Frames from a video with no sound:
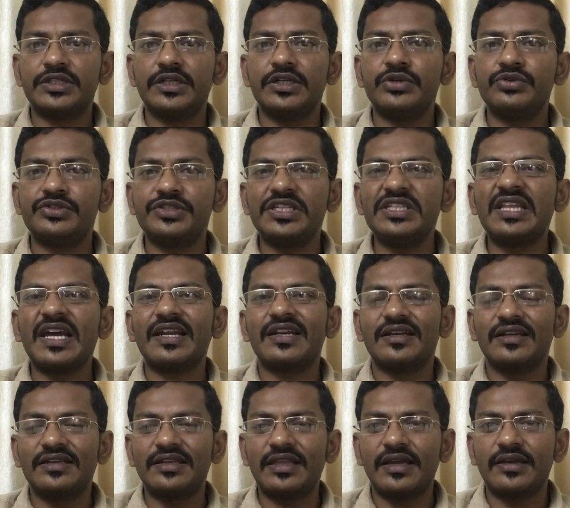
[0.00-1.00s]
and you see
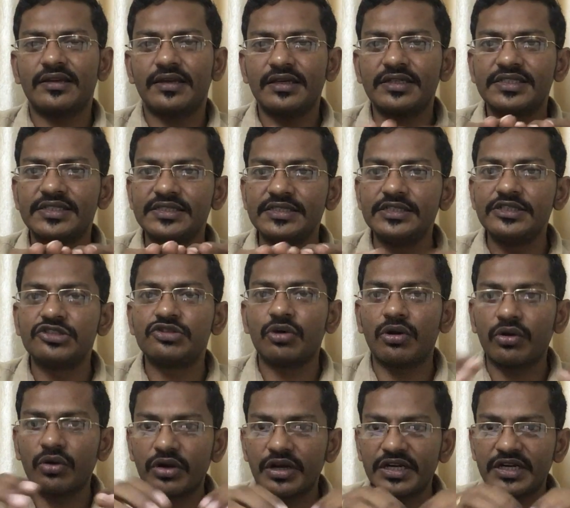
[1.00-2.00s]
that that gets
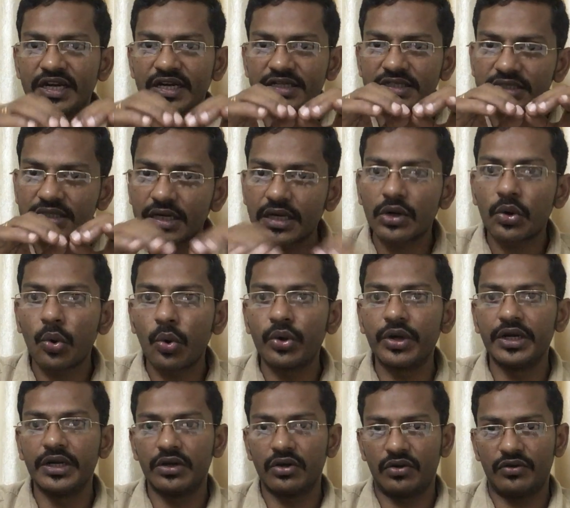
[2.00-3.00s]
dissolved or it gets
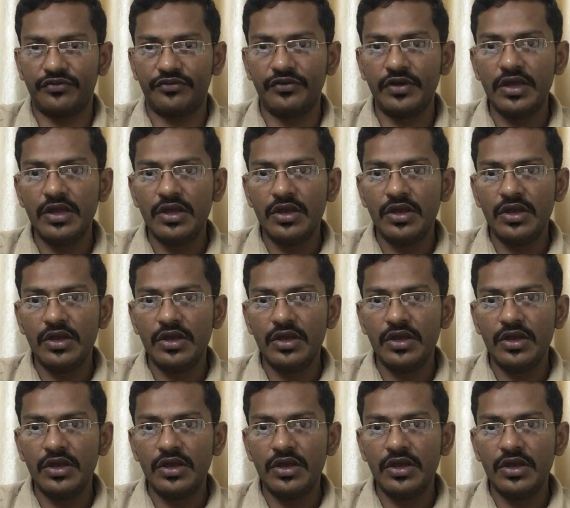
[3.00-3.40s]
corroded off.